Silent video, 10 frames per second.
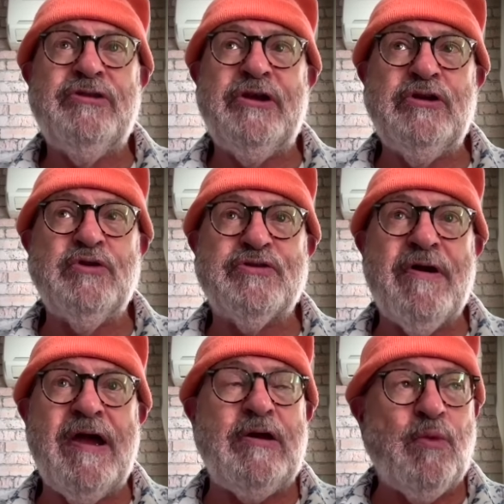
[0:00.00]
than
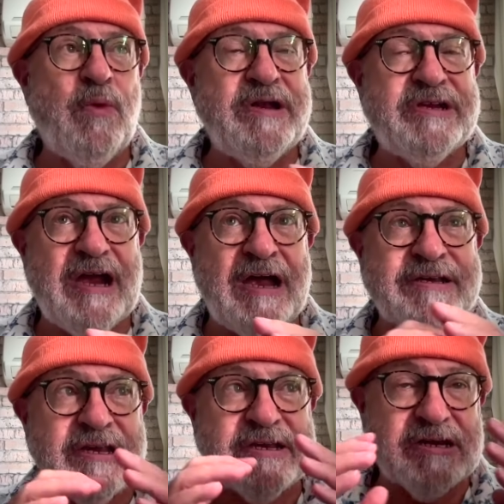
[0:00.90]
Ukraine, which
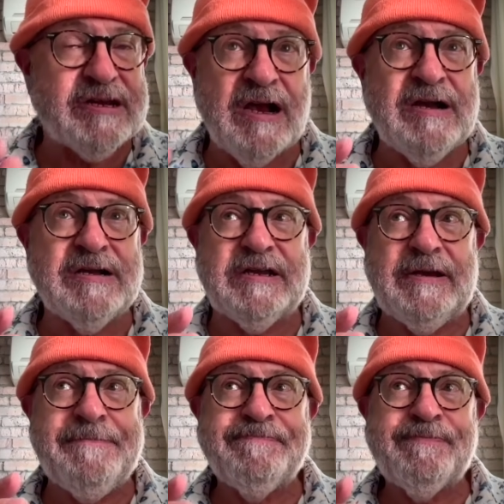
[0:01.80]
as a
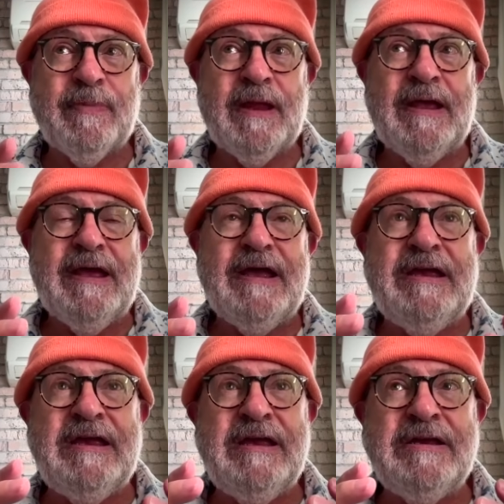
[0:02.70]
society
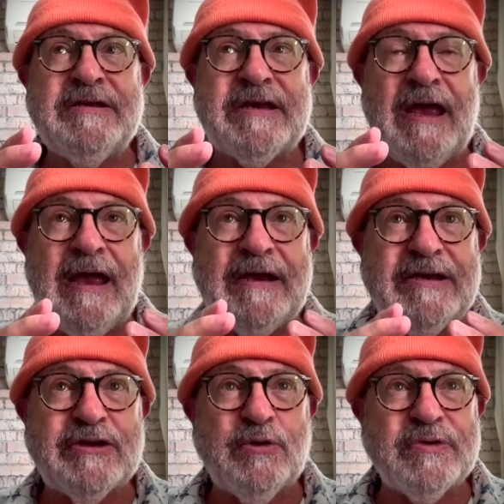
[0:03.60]
is
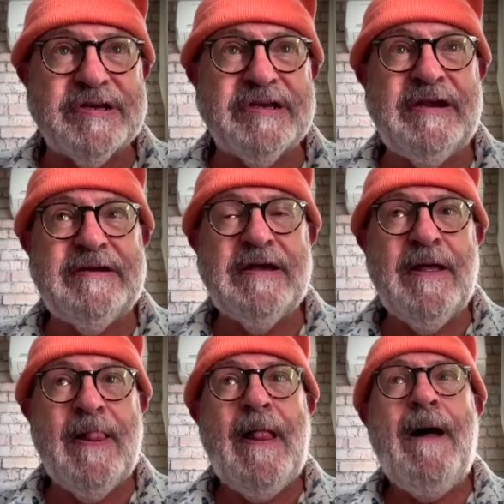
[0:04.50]
exhausted
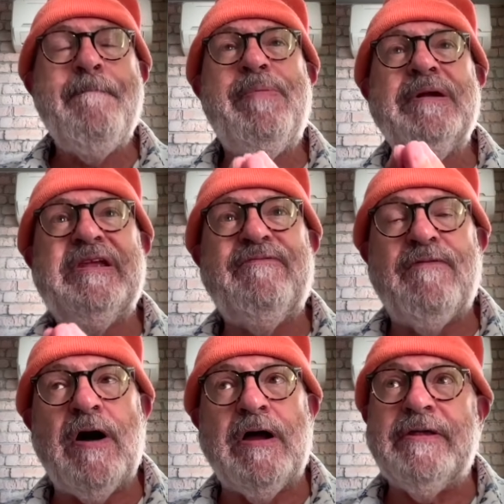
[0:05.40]
but
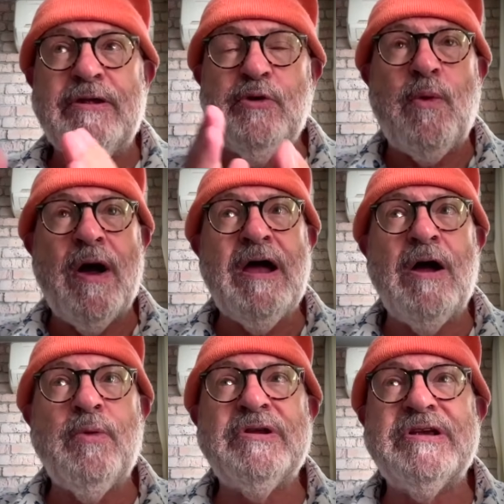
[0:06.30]
defiant. The way
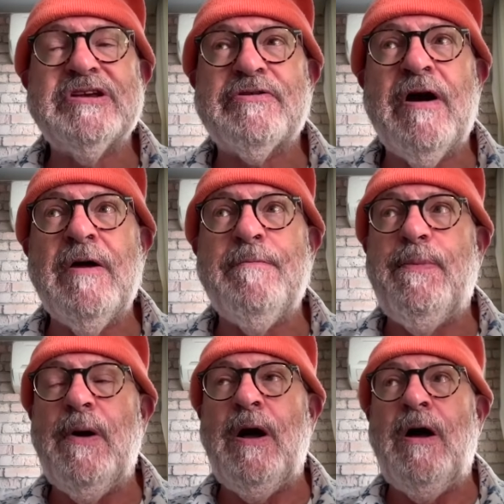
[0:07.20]
I would
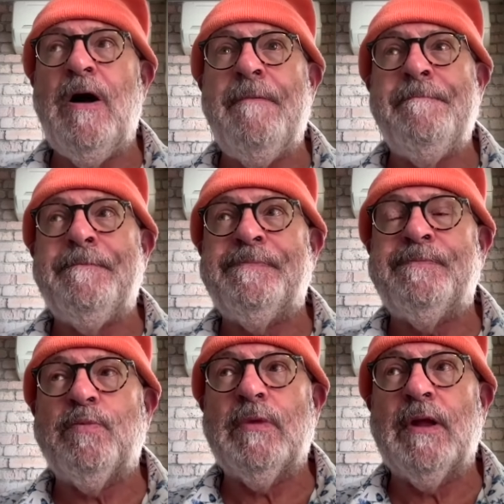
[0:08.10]
describe,
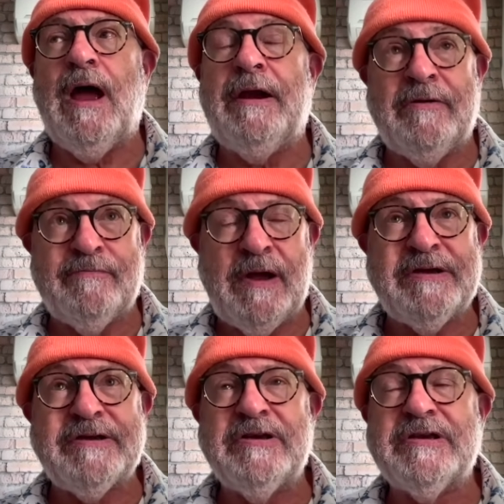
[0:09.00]
and I've,
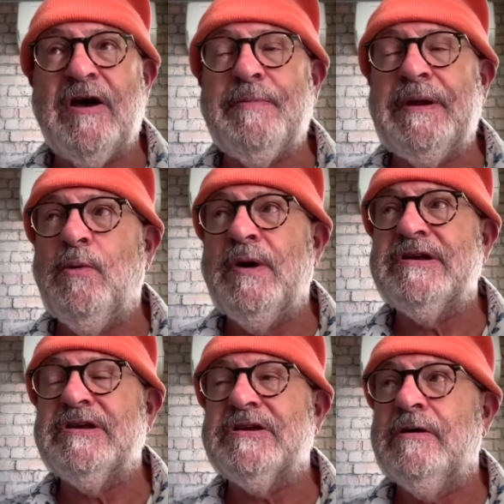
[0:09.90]
as you say, I've been away
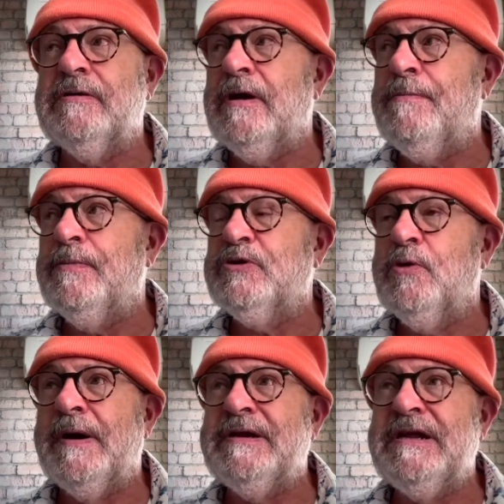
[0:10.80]
since I tore
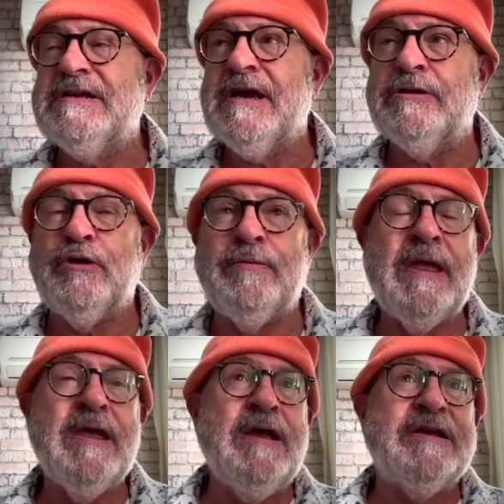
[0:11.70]
my knee tendon
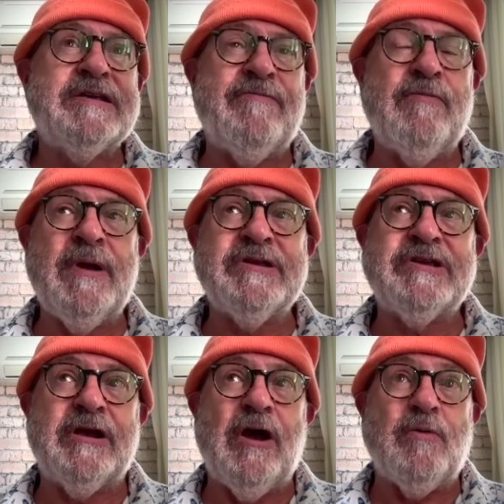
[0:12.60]
7 months
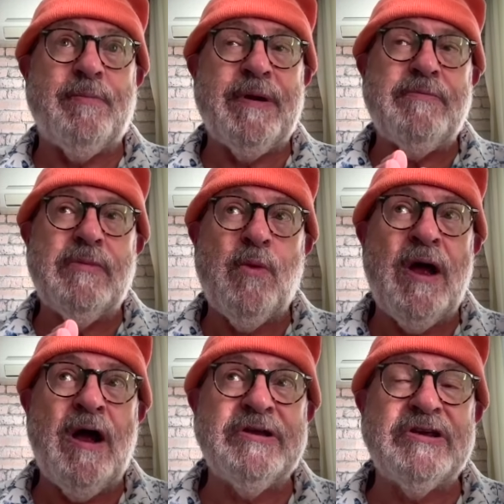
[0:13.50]
ago, but the way
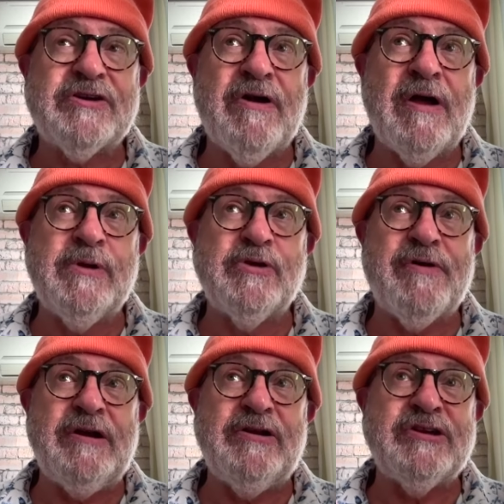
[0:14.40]
I describe
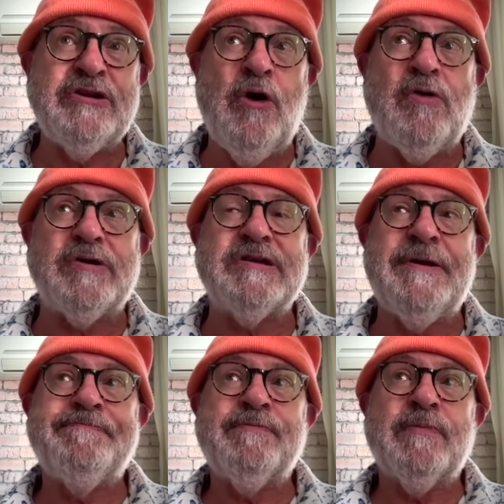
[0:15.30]
Ukraine is not
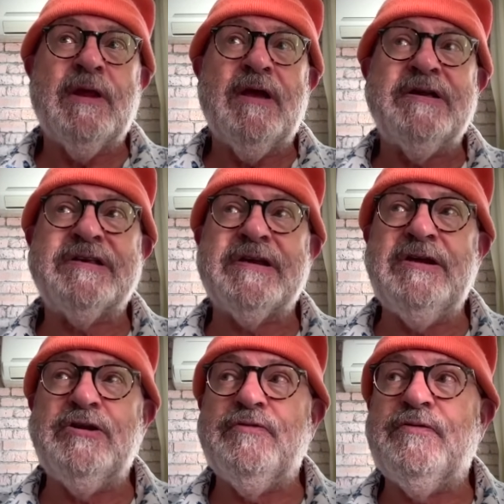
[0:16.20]
a
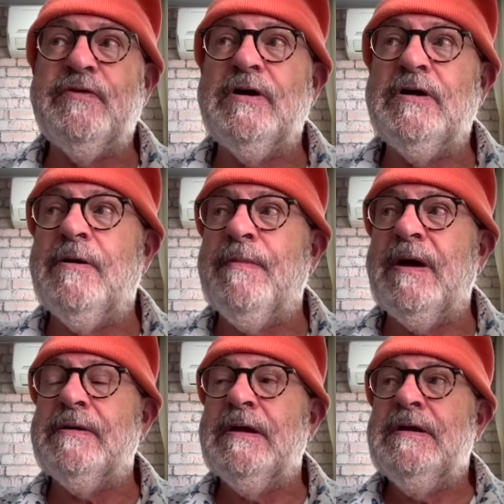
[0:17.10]
state of
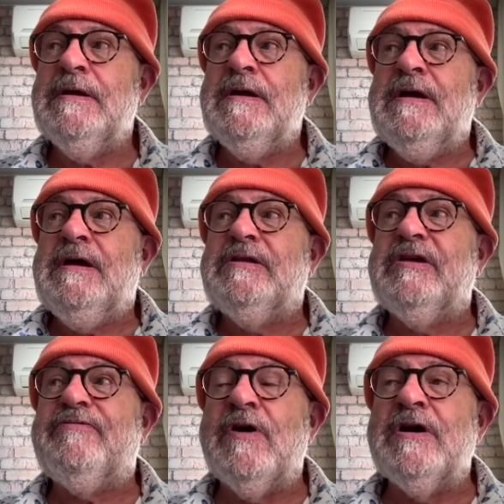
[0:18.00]

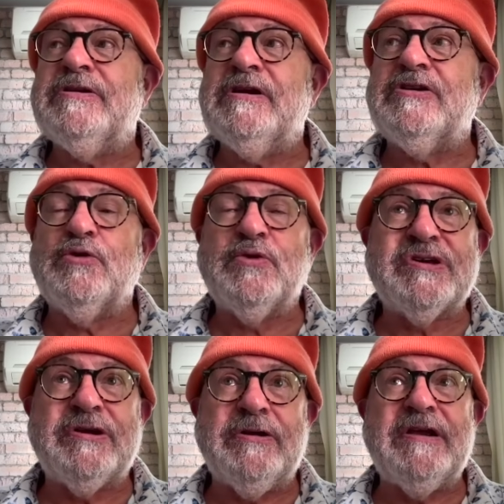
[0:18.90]
defiance
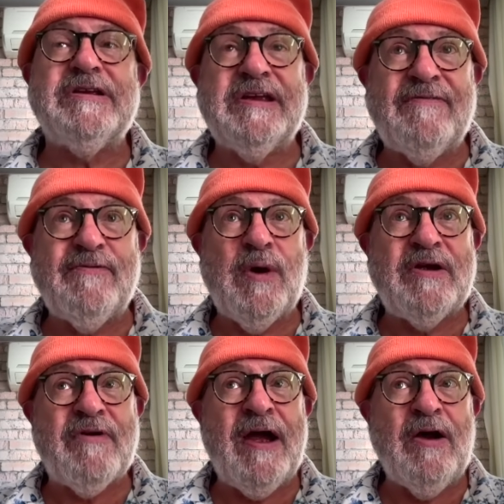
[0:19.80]
exhaustion. It's the other way
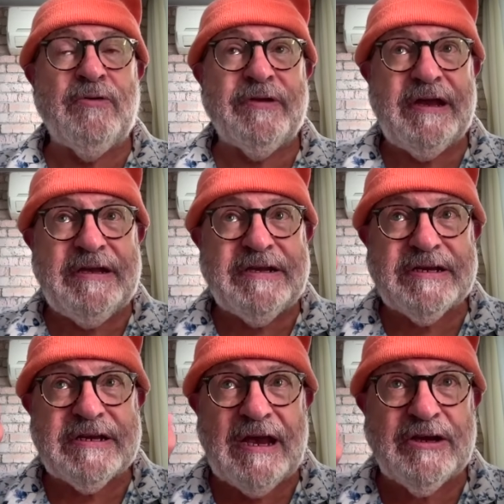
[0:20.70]
round.
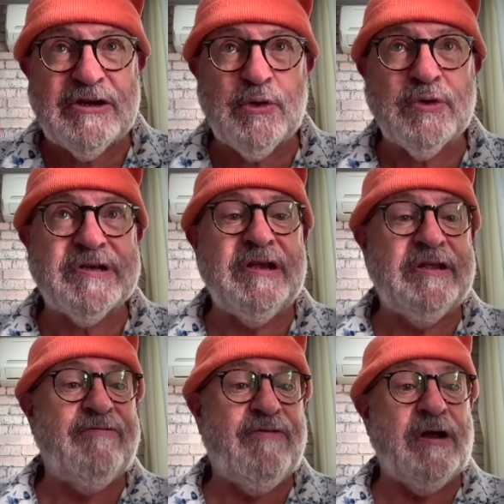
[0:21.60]
It's exhausted
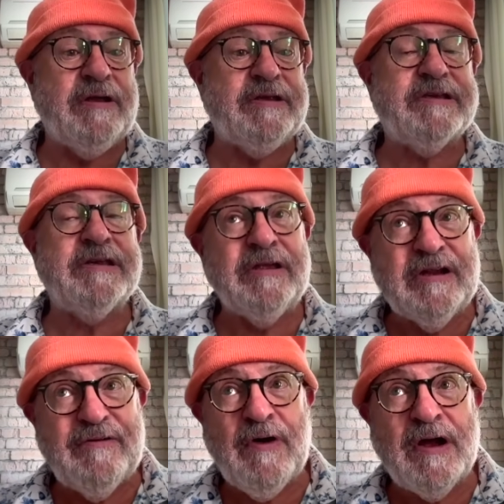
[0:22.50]
defiance, and the
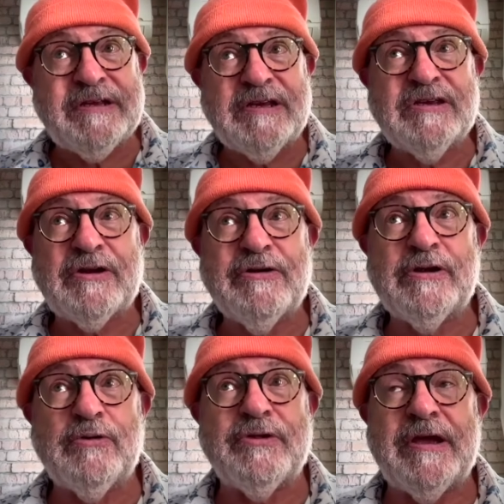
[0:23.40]
defiance is the
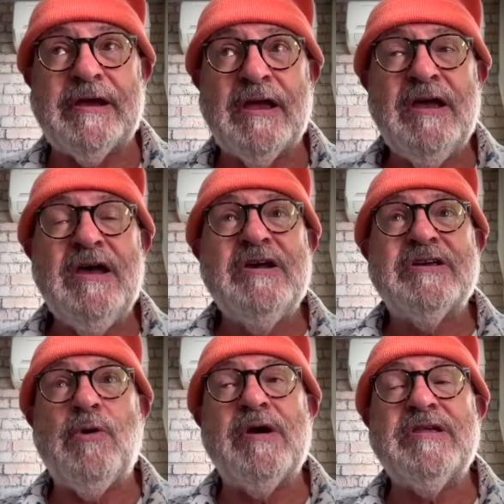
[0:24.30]
critical thing.
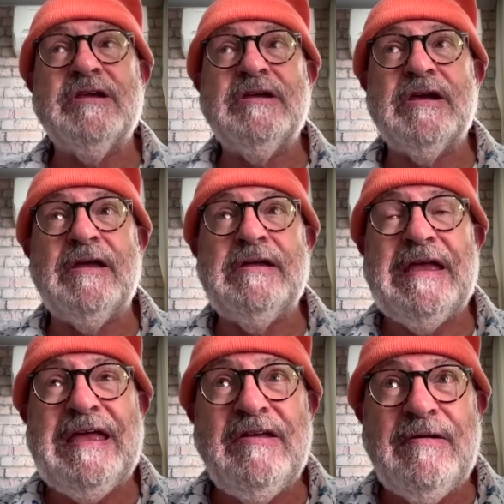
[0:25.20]
Let's, so I think
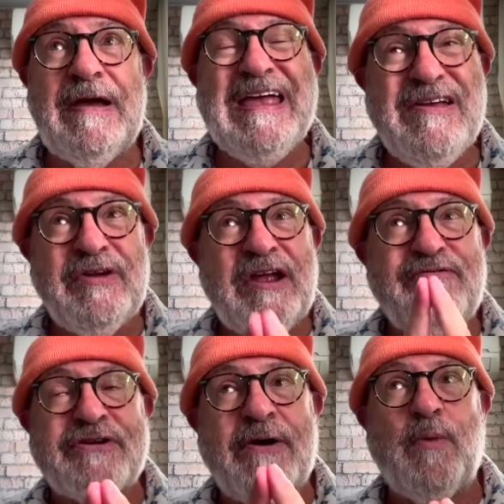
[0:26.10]
even
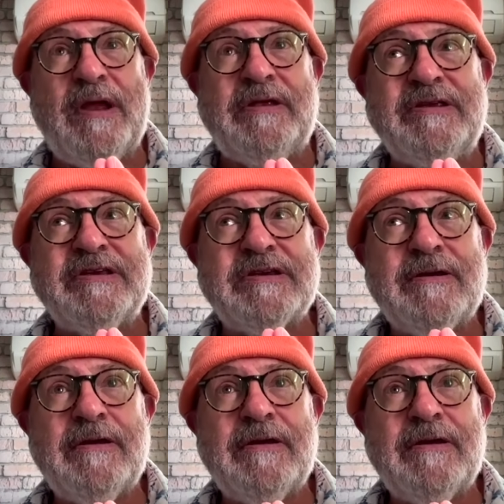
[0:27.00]
if Trump wins,